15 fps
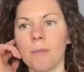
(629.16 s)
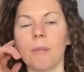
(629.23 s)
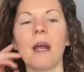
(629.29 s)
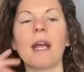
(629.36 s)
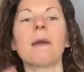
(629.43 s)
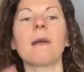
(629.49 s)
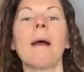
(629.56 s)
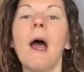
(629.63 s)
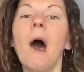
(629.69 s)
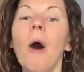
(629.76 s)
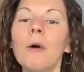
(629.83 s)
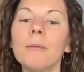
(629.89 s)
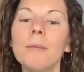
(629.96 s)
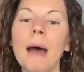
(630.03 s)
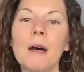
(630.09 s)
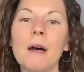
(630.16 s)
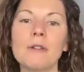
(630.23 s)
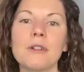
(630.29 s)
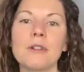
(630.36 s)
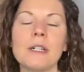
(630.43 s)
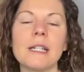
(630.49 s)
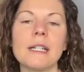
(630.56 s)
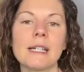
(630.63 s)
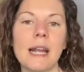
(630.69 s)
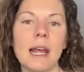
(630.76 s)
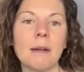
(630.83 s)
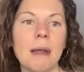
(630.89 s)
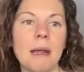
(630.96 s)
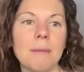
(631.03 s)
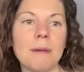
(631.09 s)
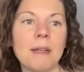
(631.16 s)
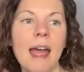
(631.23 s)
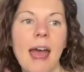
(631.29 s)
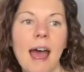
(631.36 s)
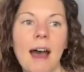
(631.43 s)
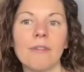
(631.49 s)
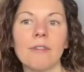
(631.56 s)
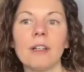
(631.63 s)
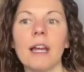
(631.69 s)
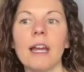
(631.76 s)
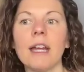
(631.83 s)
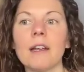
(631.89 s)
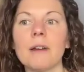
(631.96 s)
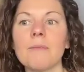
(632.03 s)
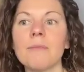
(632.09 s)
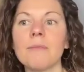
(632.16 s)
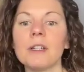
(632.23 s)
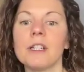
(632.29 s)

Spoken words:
break my own boundaries and maybe have like